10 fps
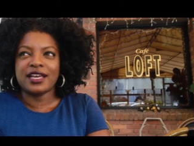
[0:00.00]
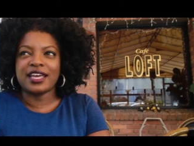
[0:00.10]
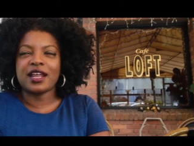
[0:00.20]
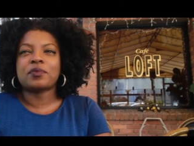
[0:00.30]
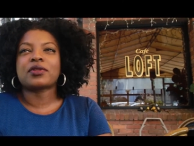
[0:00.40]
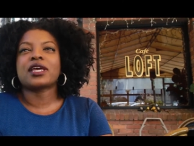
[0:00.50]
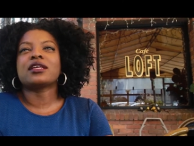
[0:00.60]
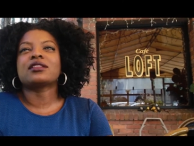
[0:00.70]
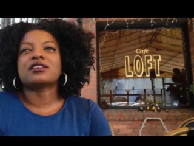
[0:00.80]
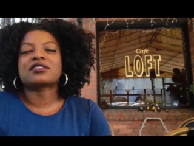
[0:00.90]
and I
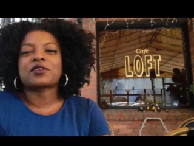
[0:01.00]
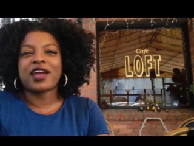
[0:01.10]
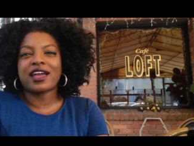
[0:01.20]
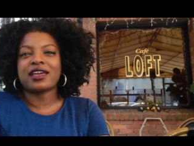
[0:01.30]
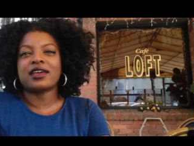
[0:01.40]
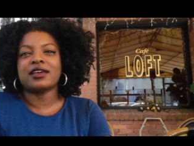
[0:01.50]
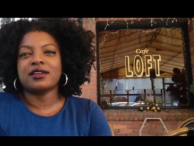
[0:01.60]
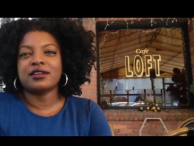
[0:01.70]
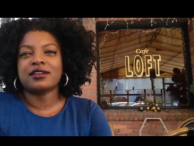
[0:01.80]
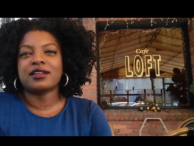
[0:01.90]
played this
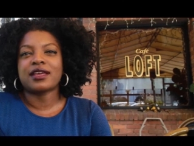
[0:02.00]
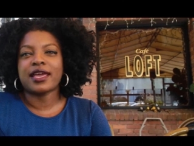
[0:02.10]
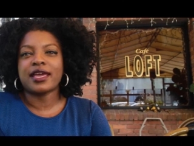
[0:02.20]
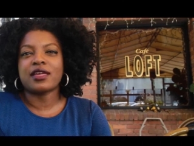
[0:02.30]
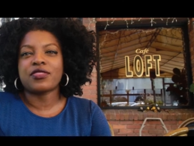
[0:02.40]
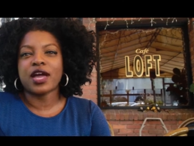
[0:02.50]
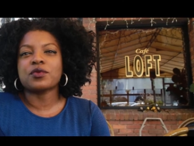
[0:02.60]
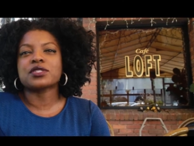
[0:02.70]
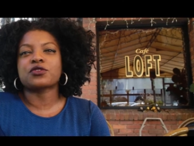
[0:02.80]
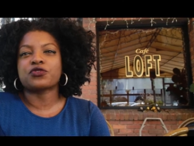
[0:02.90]
crackhead, and that
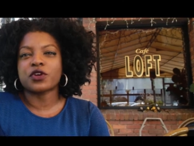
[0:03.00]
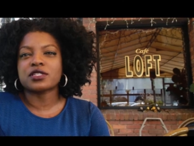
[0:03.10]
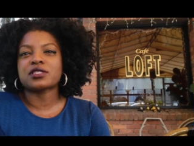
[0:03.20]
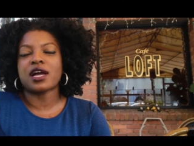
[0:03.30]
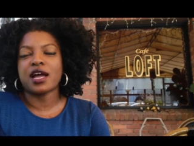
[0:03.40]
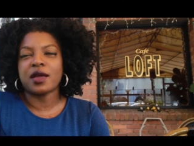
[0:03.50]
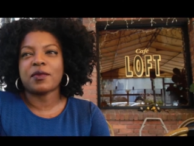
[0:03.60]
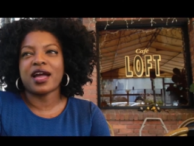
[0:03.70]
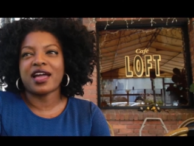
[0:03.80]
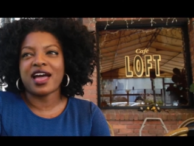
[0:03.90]
was the first
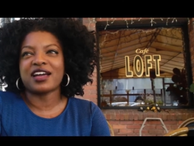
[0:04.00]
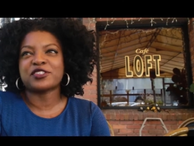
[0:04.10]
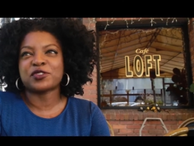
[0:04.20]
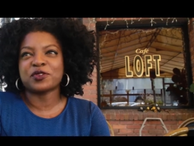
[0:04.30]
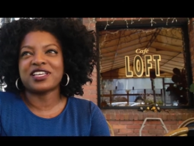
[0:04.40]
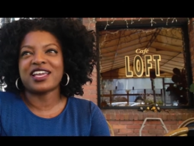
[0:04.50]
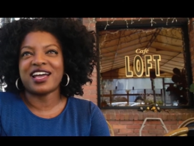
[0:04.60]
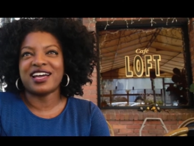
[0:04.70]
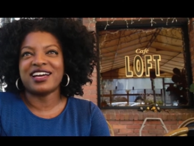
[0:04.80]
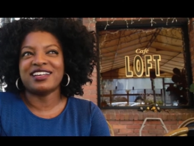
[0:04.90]
time I actually
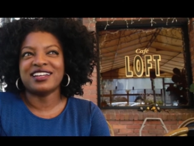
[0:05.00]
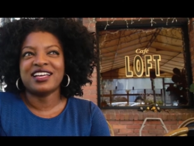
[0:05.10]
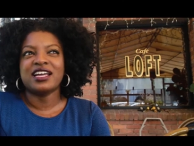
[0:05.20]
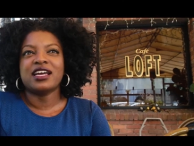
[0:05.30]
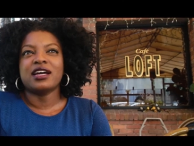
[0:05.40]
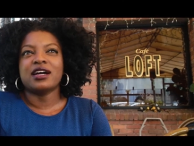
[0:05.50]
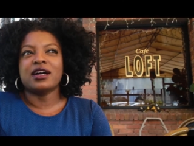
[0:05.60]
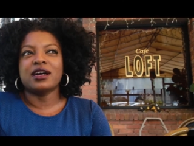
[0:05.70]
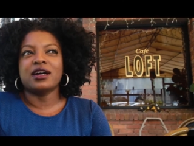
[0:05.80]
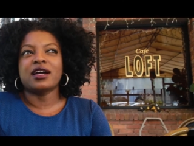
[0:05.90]
had
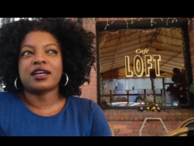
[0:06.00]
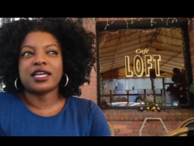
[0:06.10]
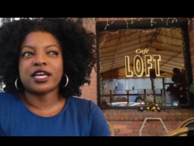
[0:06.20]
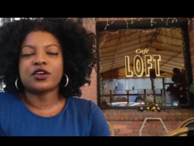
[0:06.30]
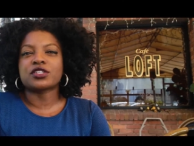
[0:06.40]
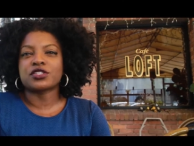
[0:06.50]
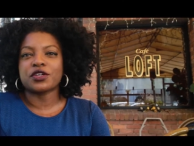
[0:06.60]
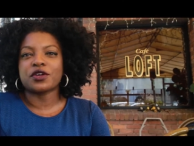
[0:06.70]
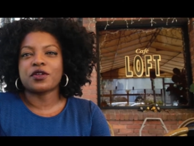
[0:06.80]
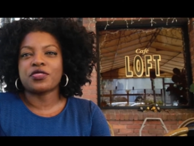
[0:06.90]
a
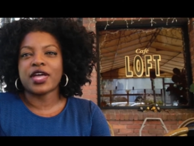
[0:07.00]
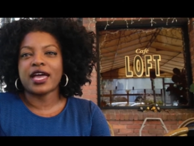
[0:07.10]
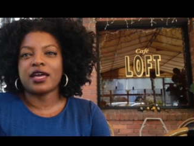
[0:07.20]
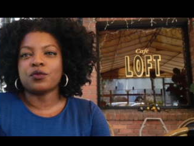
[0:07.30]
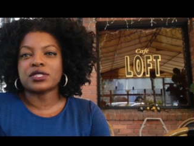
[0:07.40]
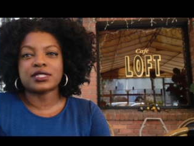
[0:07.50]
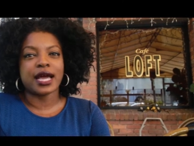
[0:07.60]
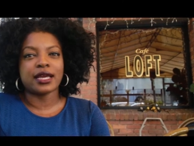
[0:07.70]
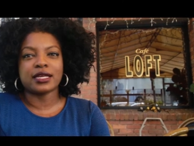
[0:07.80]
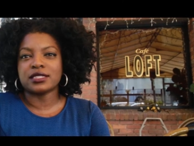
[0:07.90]
character that was
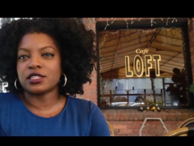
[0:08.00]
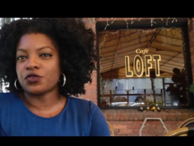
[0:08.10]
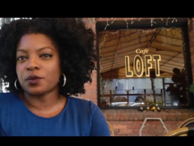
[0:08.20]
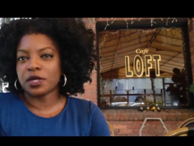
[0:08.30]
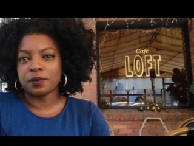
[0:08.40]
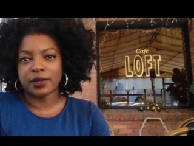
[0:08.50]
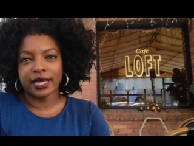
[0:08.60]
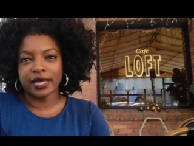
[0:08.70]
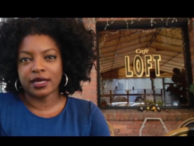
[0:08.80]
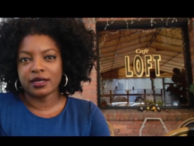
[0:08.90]
not easy for me to
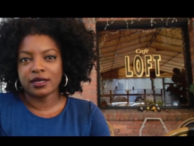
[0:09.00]
play,